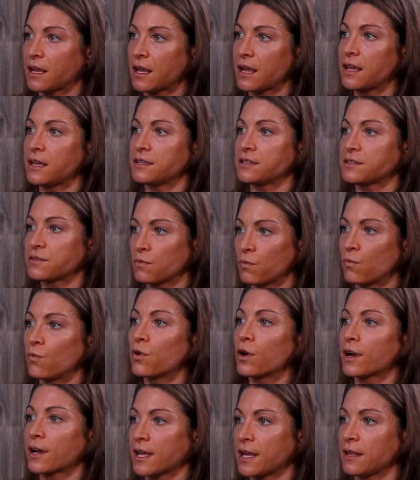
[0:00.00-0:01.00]
is
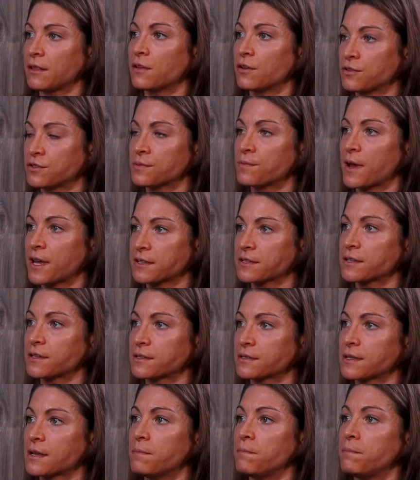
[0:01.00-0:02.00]
working those
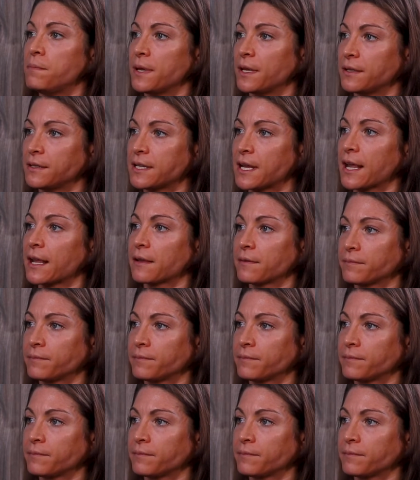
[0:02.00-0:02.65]
muscles and building.